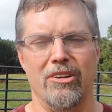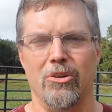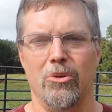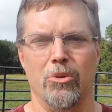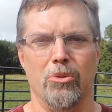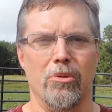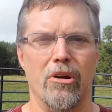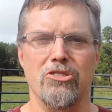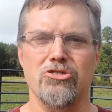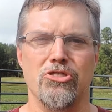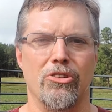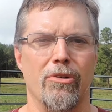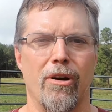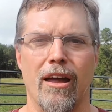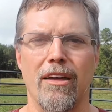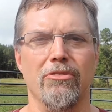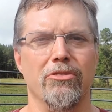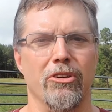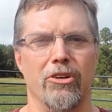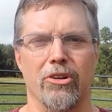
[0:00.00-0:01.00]
old Russian
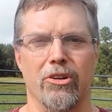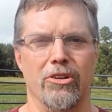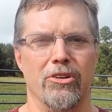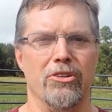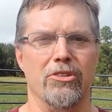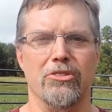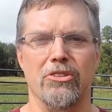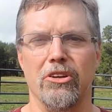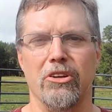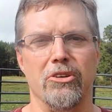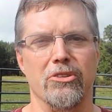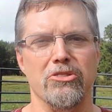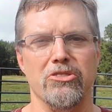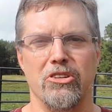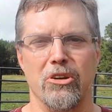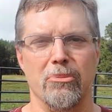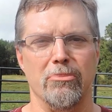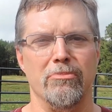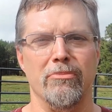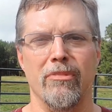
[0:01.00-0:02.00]
rifle or,
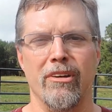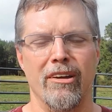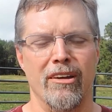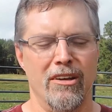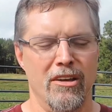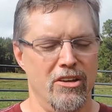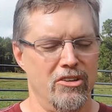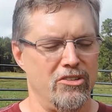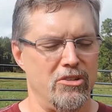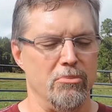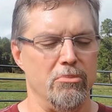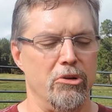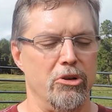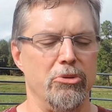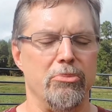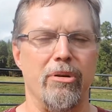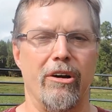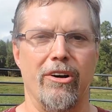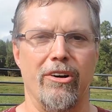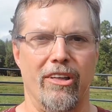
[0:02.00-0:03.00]
some
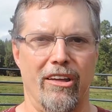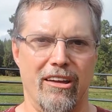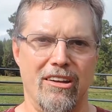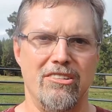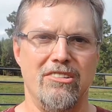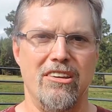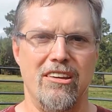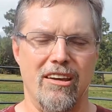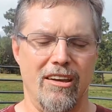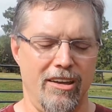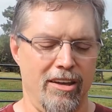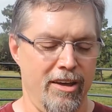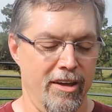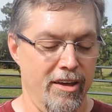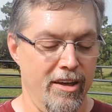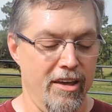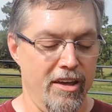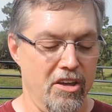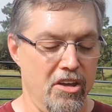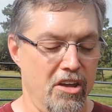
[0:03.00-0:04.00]
blue barrel antique.
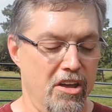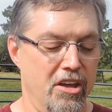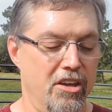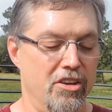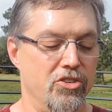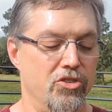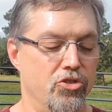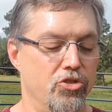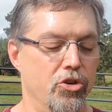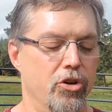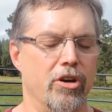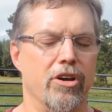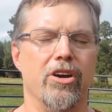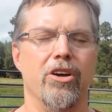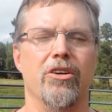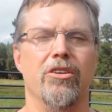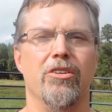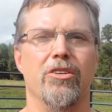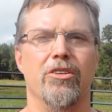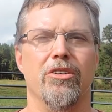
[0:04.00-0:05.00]
It
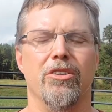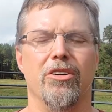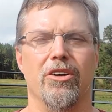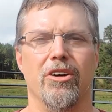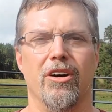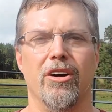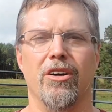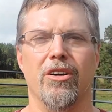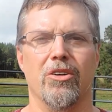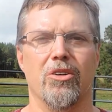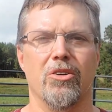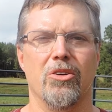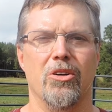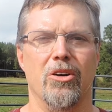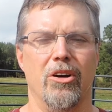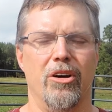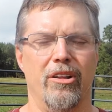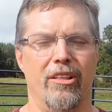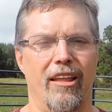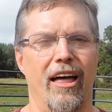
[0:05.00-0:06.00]
took
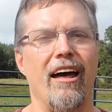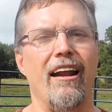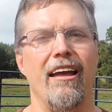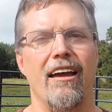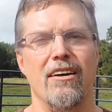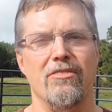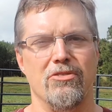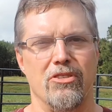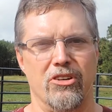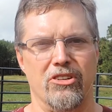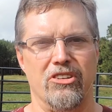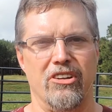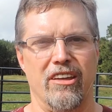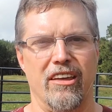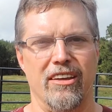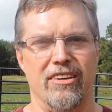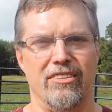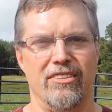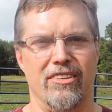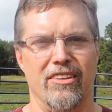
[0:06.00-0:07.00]
a lot of effort to
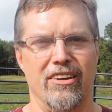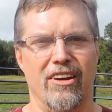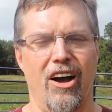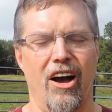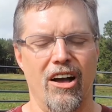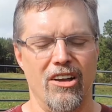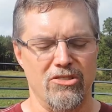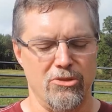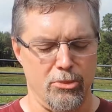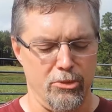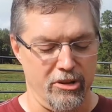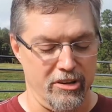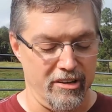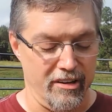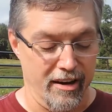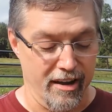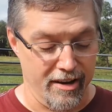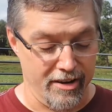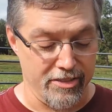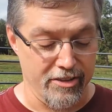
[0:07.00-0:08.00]
get the
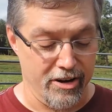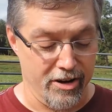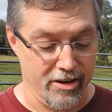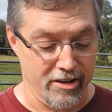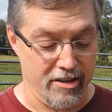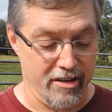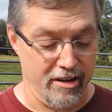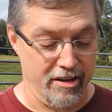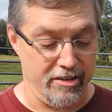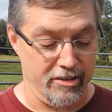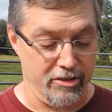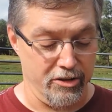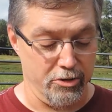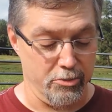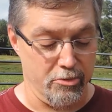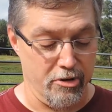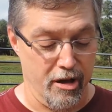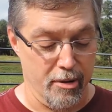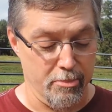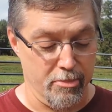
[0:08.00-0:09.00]
cosmoline out of there and get it
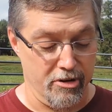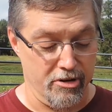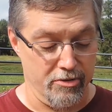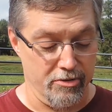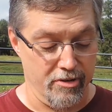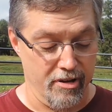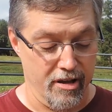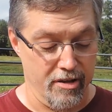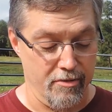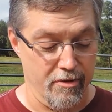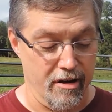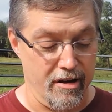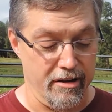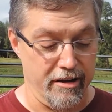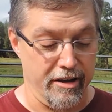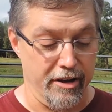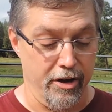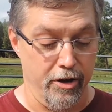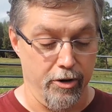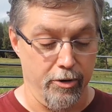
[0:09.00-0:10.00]
lubed up and ready
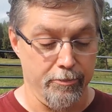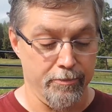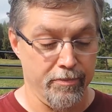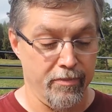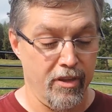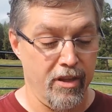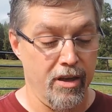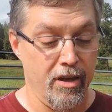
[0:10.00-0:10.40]
to go.